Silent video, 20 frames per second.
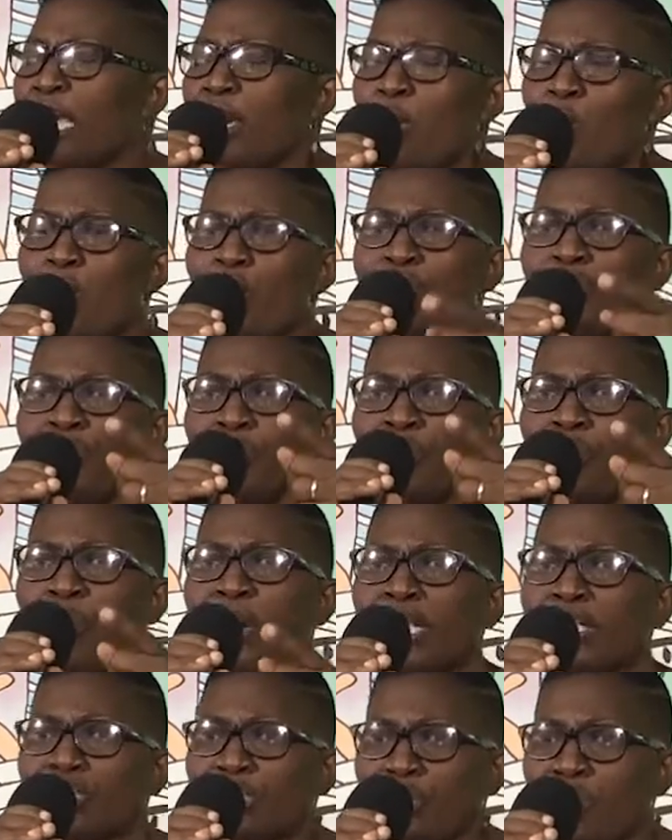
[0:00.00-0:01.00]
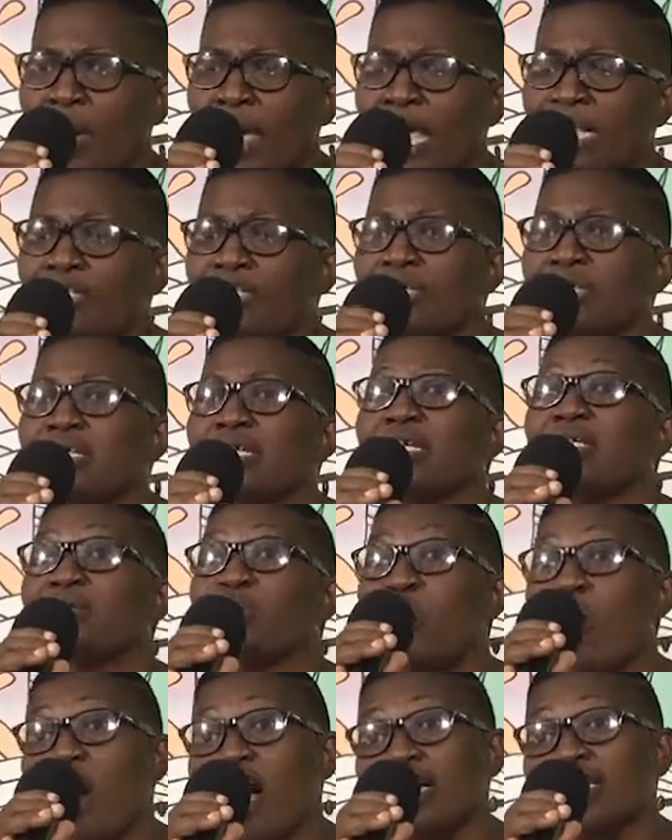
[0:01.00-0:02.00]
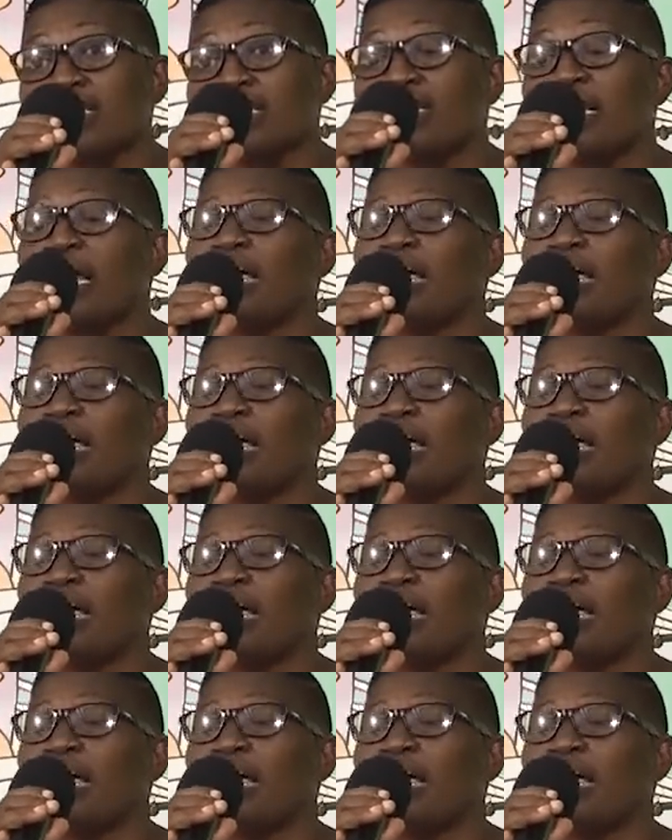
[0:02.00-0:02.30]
he would reach where Jesus was,